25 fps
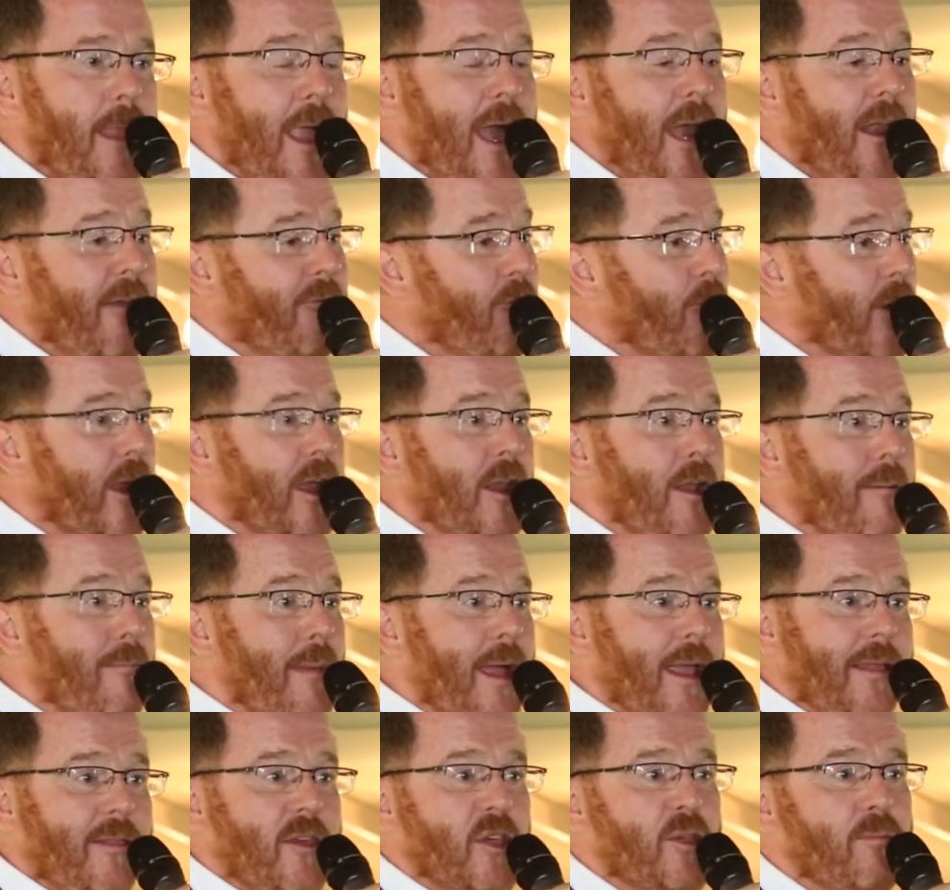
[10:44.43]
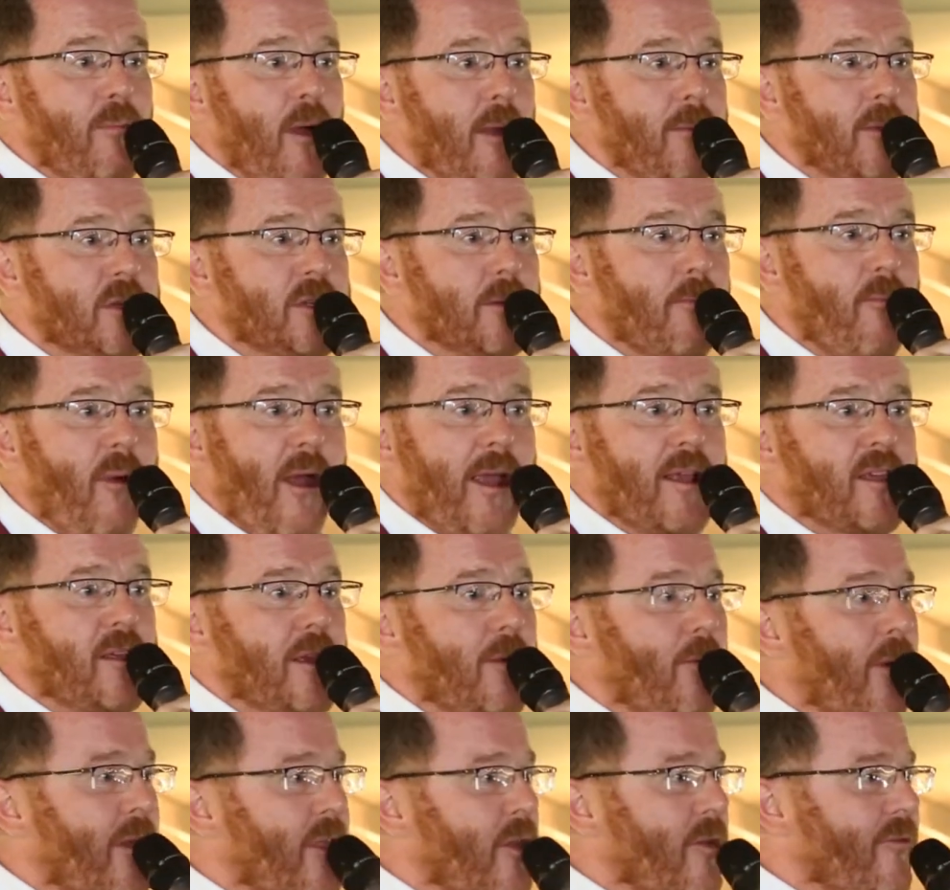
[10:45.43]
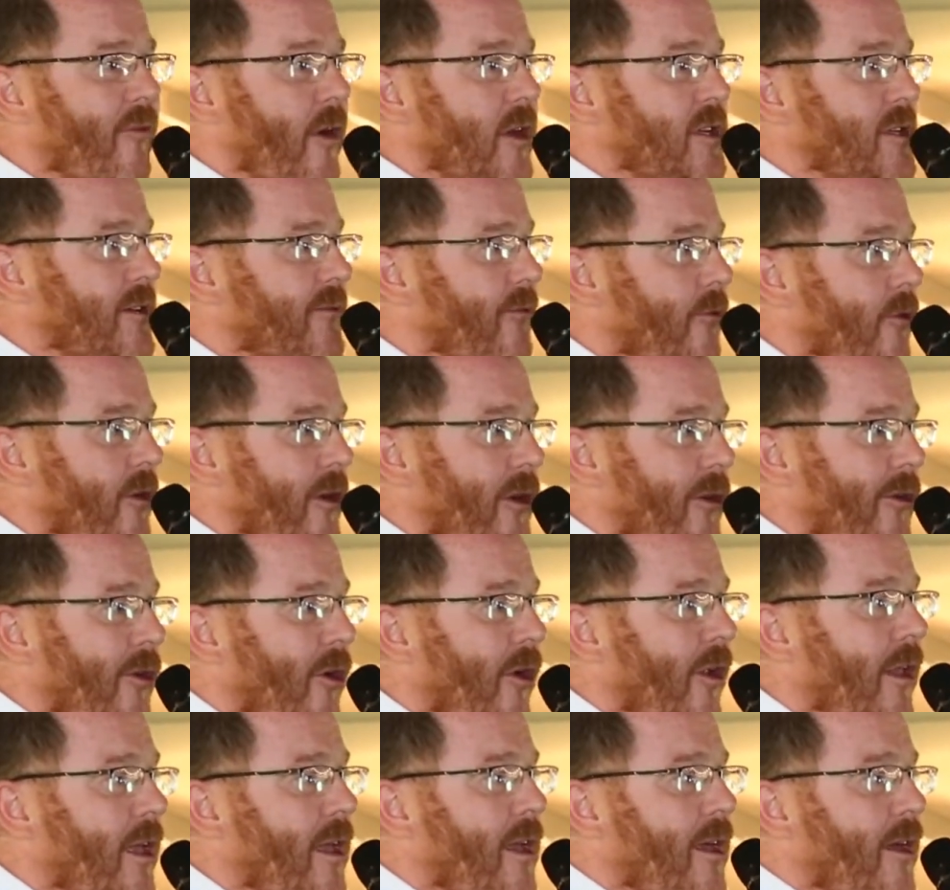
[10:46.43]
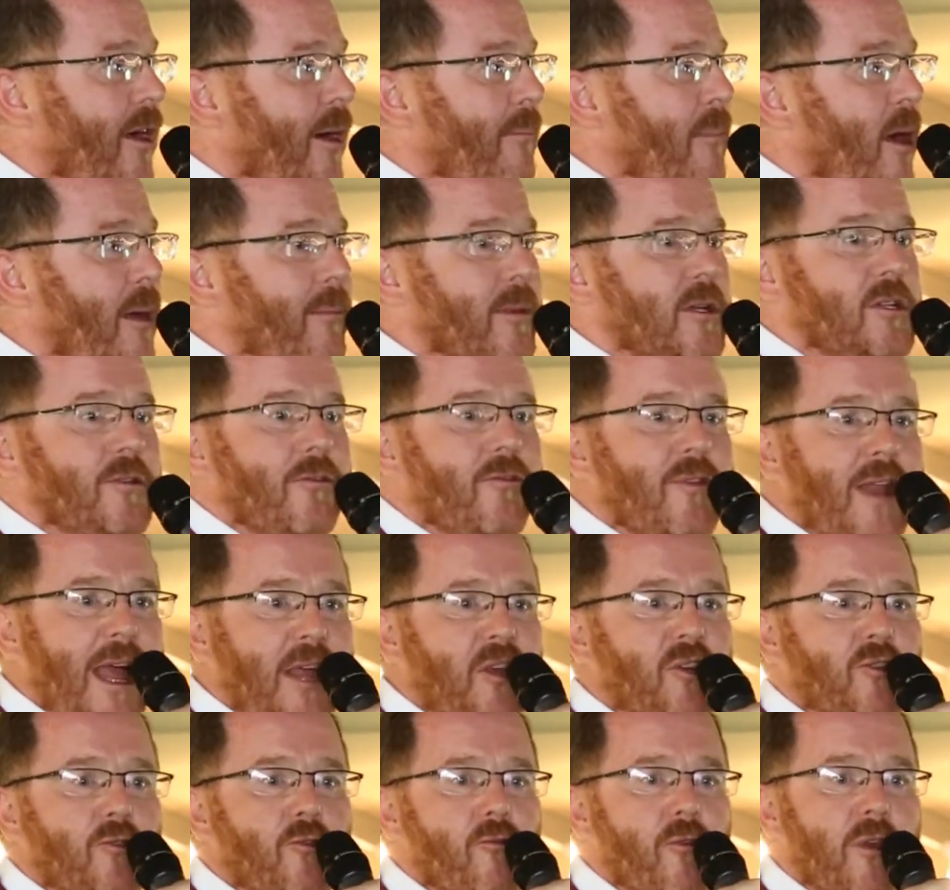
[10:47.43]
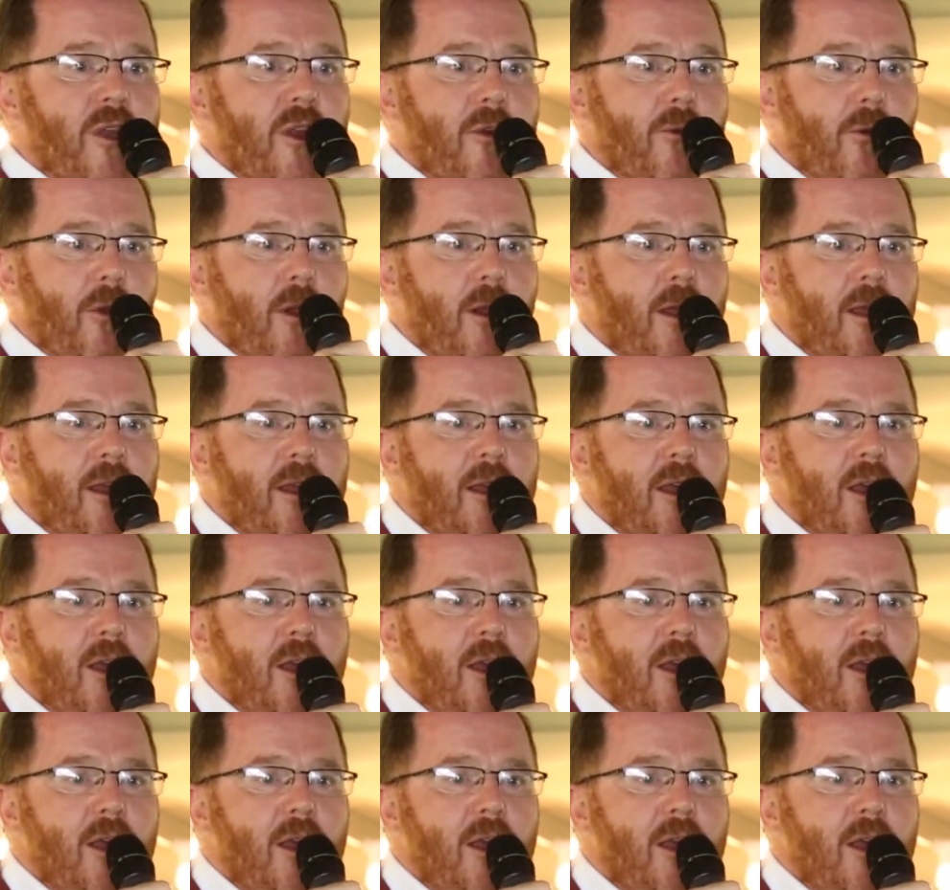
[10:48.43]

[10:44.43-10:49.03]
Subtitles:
And if we're going to make this moment of Brexit, whether you voted for it or not, a moment of national renewal,